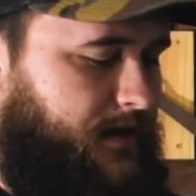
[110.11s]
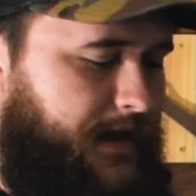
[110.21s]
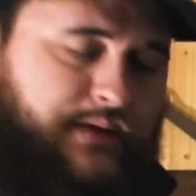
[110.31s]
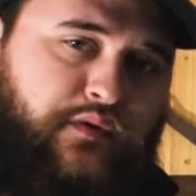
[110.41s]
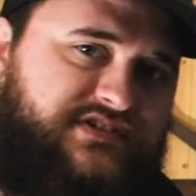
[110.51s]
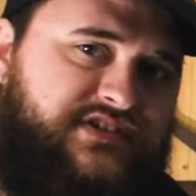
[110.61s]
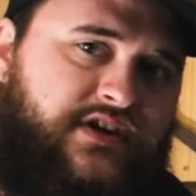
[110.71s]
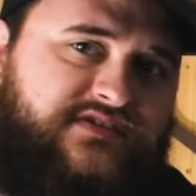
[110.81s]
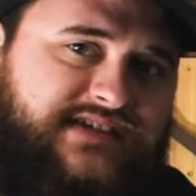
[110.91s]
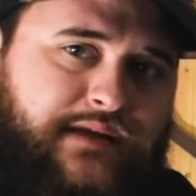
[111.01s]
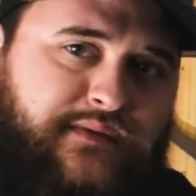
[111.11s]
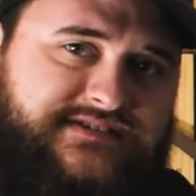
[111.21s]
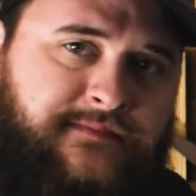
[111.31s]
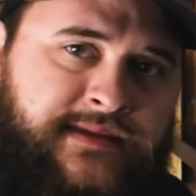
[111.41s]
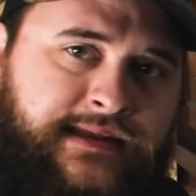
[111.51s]
and it wants to go sideways
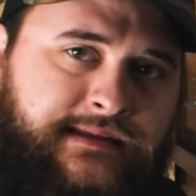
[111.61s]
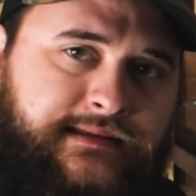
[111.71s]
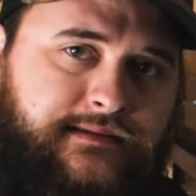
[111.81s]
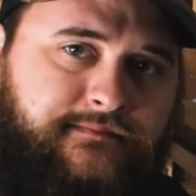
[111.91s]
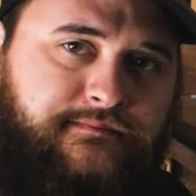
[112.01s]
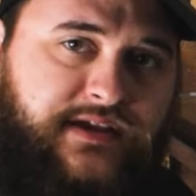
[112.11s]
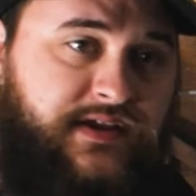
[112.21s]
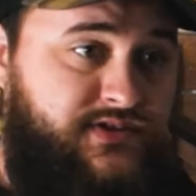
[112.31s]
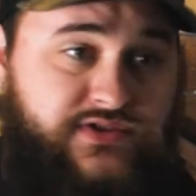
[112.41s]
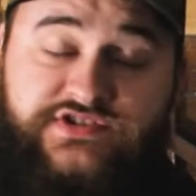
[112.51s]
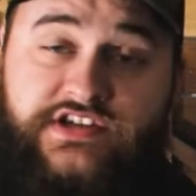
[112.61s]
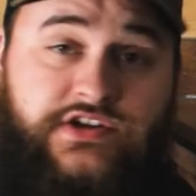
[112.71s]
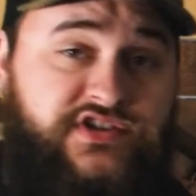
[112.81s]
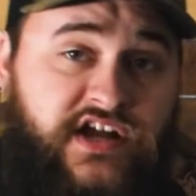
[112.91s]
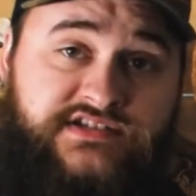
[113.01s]
immediately because your center
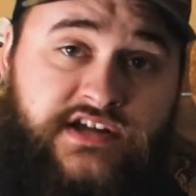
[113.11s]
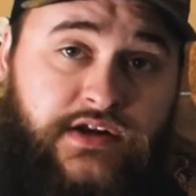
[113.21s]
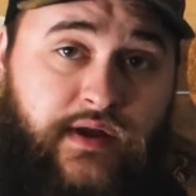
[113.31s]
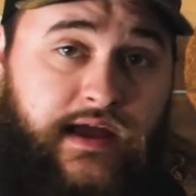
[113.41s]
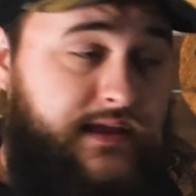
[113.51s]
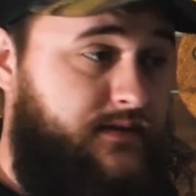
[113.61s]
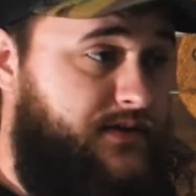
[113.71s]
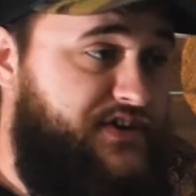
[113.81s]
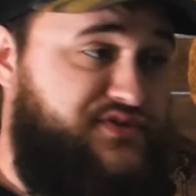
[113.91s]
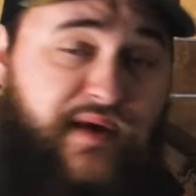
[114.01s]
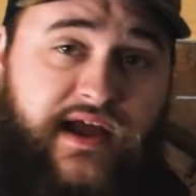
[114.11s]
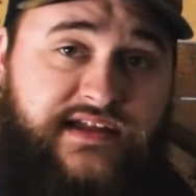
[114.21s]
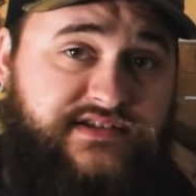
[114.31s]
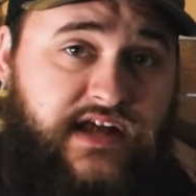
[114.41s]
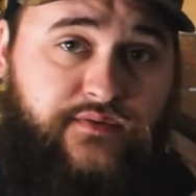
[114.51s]
shot's not right, your
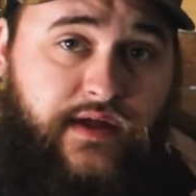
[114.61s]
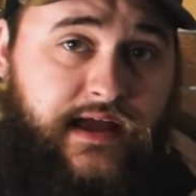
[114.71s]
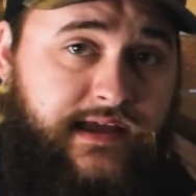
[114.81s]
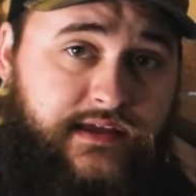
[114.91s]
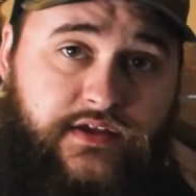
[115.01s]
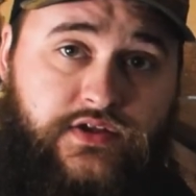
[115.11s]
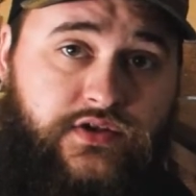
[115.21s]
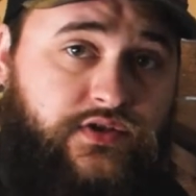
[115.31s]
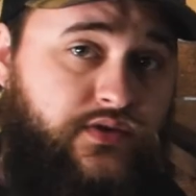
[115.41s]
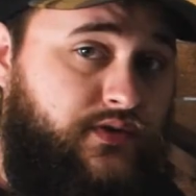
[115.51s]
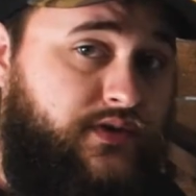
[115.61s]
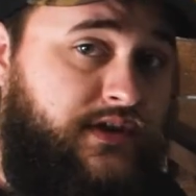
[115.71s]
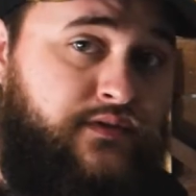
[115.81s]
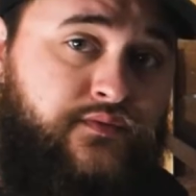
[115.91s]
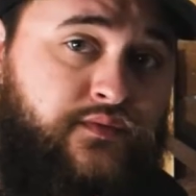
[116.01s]
spine's not right, you
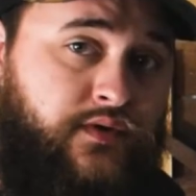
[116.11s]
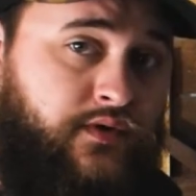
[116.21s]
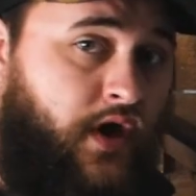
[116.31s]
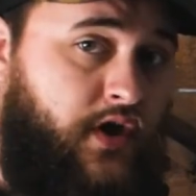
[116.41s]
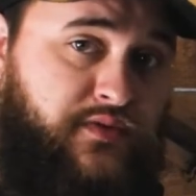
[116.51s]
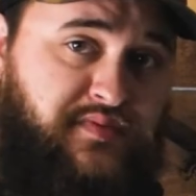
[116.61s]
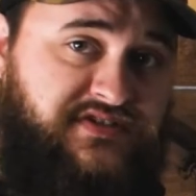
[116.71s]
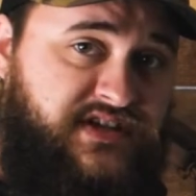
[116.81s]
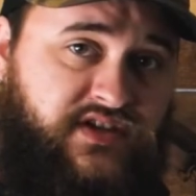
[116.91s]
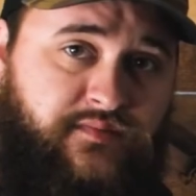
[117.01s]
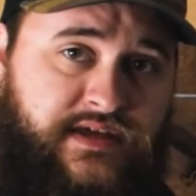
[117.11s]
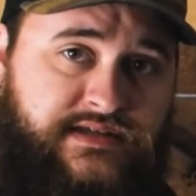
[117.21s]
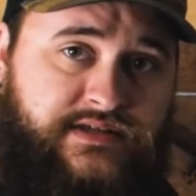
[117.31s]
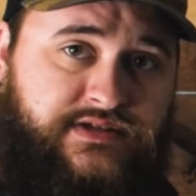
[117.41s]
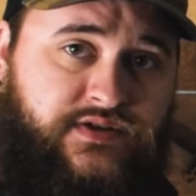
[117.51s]
didn't 100% commit to
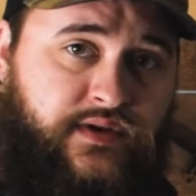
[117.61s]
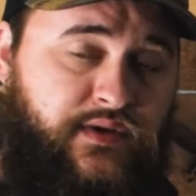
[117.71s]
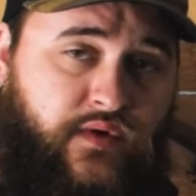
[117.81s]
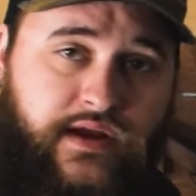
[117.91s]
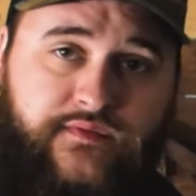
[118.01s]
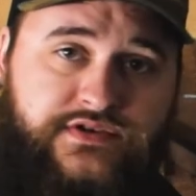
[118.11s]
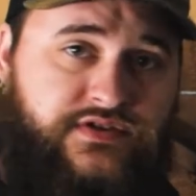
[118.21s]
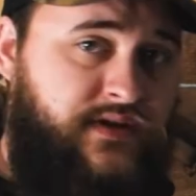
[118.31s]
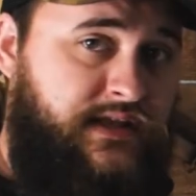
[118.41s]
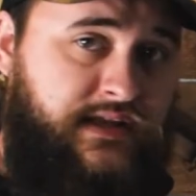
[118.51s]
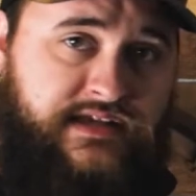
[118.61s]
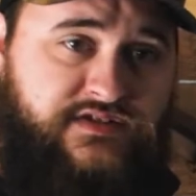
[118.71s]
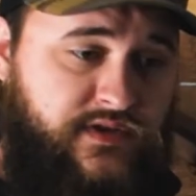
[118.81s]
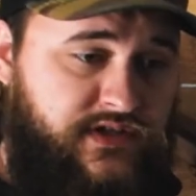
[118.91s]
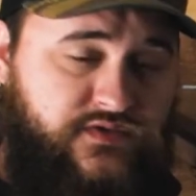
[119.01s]
the tuning, whatever tuning it is,
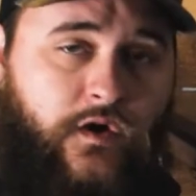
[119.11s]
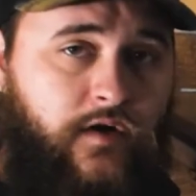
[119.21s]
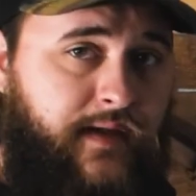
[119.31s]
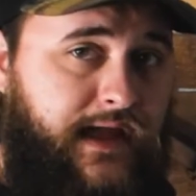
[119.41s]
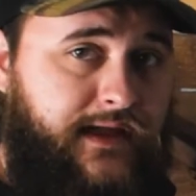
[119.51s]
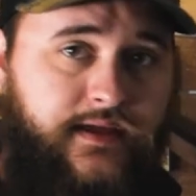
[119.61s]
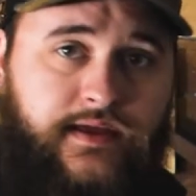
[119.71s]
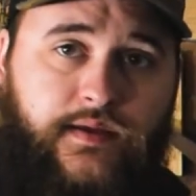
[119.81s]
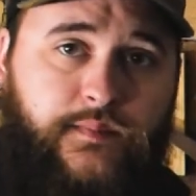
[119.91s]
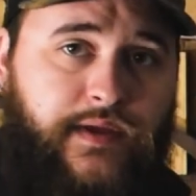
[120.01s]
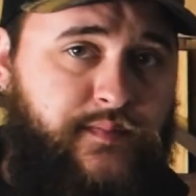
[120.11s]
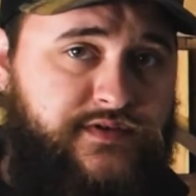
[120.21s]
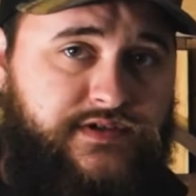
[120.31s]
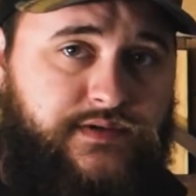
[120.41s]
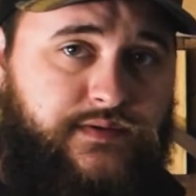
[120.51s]
whether it's walk pack, paper
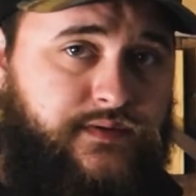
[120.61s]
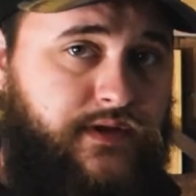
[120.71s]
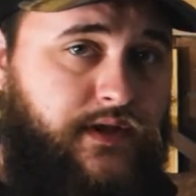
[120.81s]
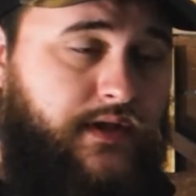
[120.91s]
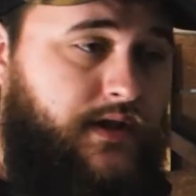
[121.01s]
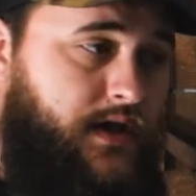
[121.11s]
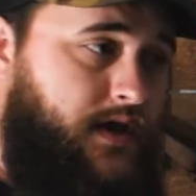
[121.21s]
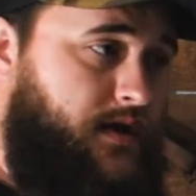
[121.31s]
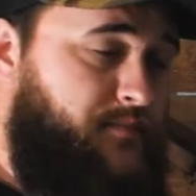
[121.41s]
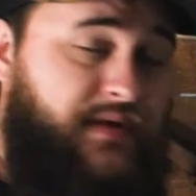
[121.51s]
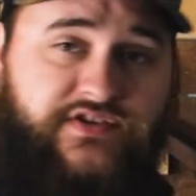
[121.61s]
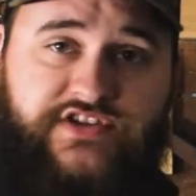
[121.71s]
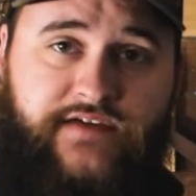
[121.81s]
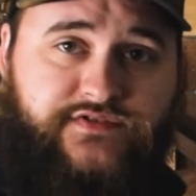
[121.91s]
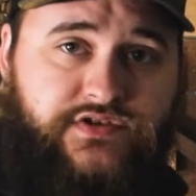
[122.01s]
tune, bear
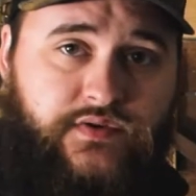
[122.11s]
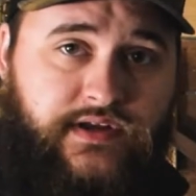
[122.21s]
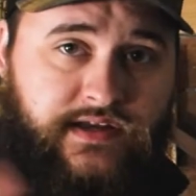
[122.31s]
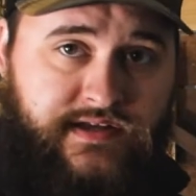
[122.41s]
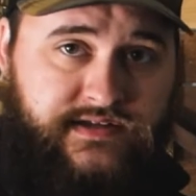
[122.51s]
shaft tune at